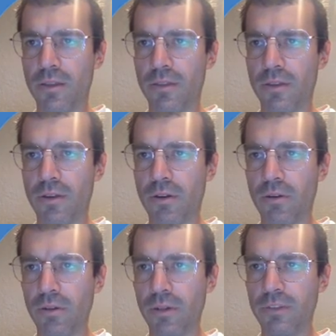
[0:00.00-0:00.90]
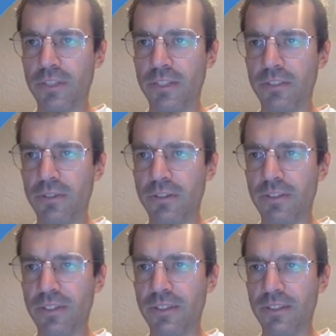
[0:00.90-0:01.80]
The goal of sanctuary
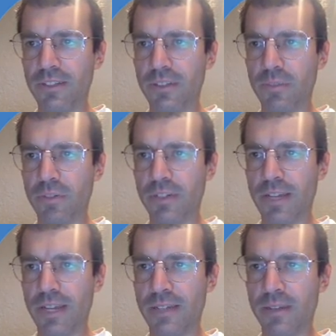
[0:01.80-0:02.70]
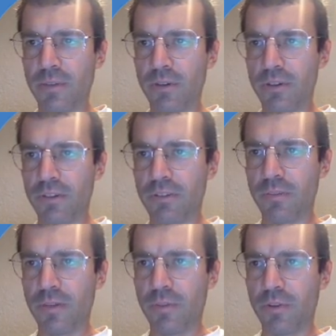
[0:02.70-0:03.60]
cities is to protect immigrants
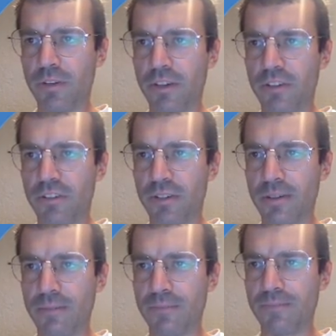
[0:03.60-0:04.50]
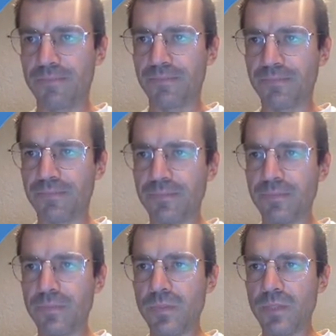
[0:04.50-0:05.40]
from deportation.
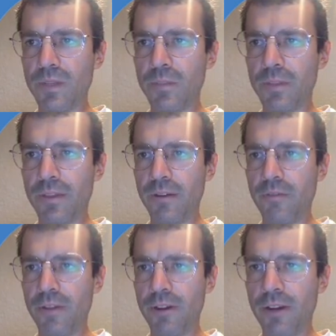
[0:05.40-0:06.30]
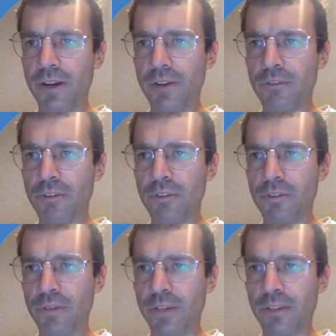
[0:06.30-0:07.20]
But they are very
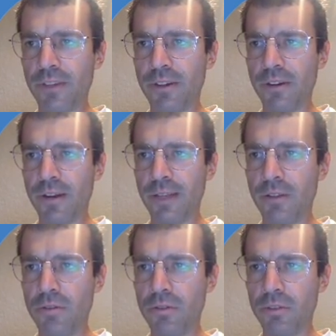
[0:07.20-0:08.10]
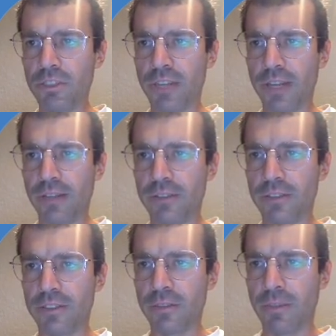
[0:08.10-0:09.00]
controversial because they are a local challenge
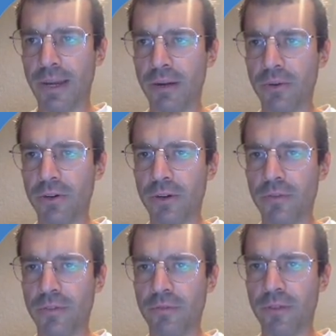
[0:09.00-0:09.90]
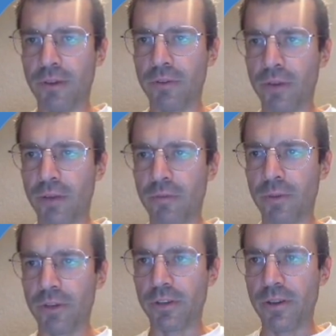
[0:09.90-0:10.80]
to the power of the federal
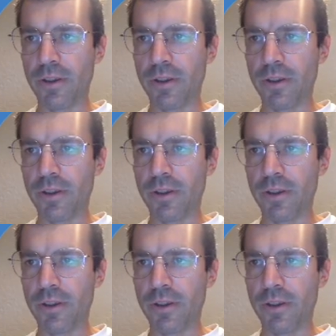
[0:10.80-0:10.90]
government.